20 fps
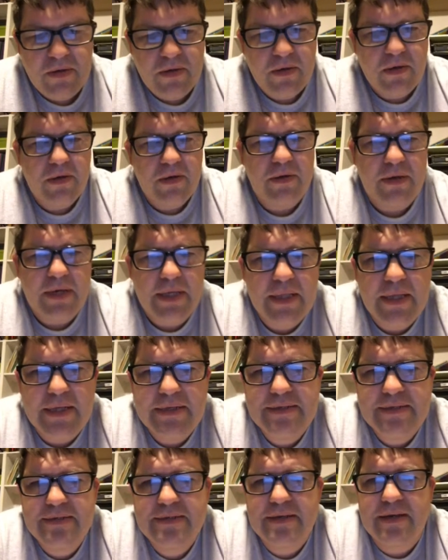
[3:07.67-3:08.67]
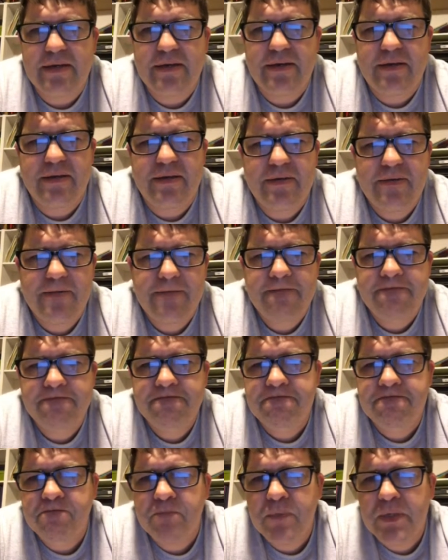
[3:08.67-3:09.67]
All right, let's
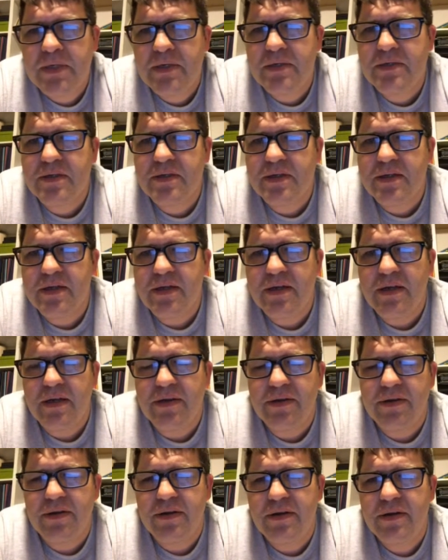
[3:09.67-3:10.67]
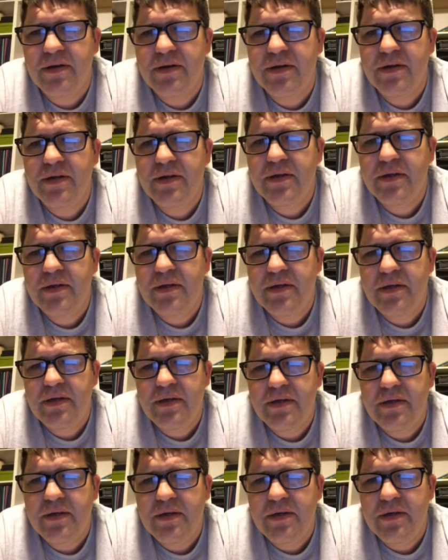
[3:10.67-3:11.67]
look at another
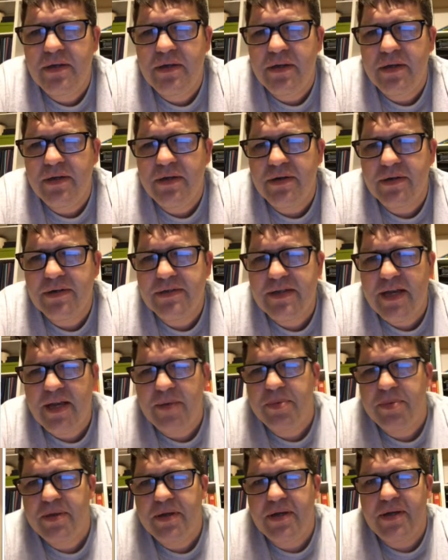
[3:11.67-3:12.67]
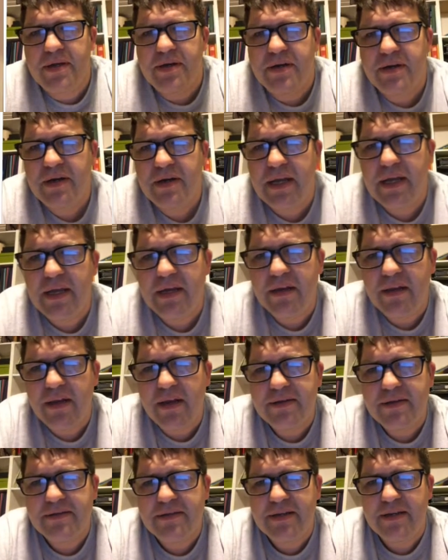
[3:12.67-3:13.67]
example here,
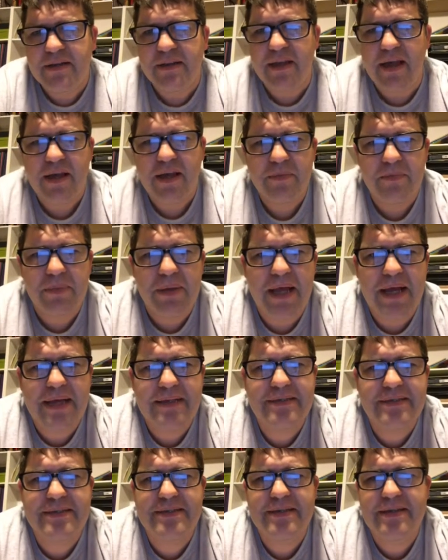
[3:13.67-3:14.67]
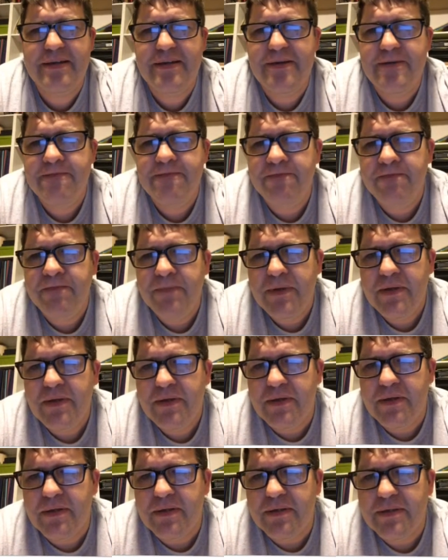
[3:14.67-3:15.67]
analyzing line plots.
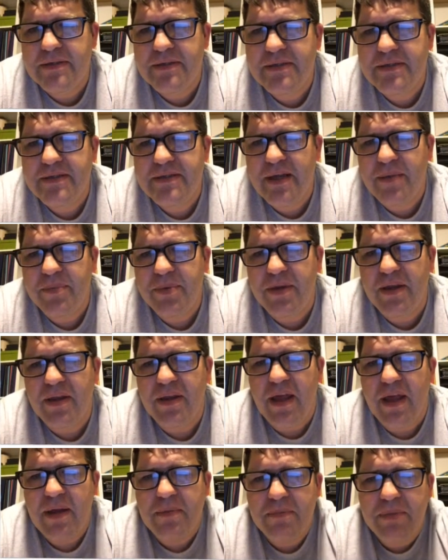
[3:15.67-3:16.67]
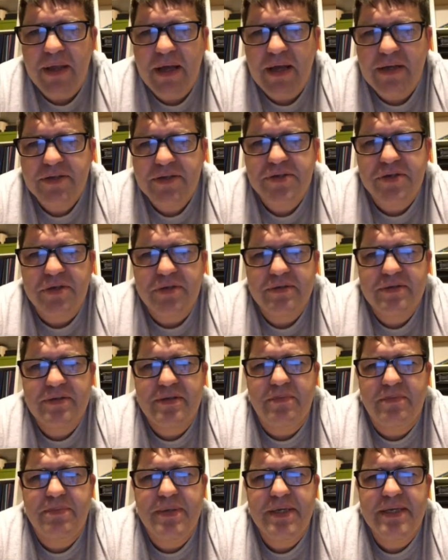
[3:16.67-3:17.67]
This example, the line plot shows
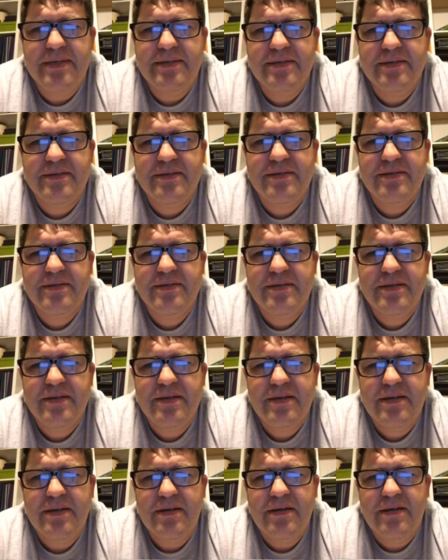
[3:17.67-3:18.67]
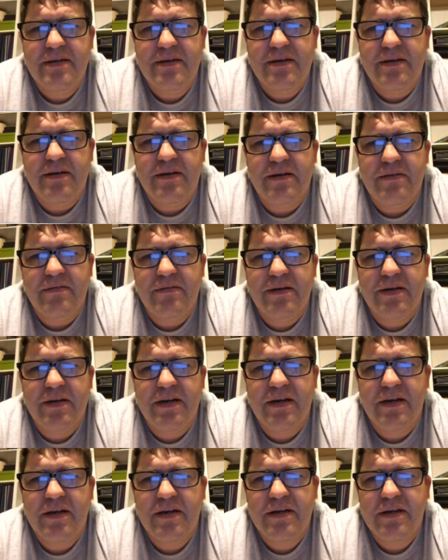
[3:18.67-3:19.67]
the pieces of
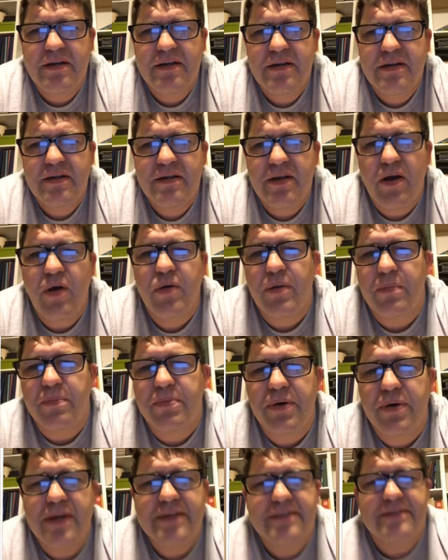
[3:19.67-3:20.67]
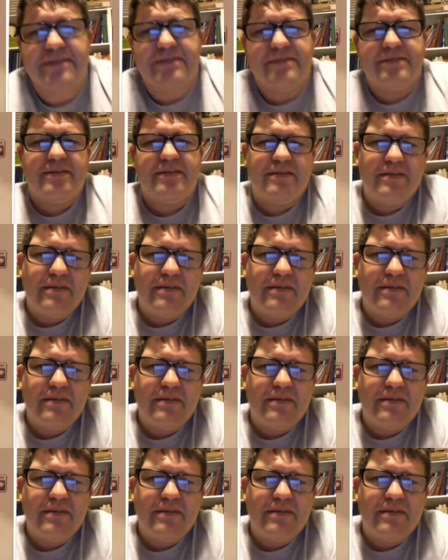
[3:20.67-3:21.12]
the prices.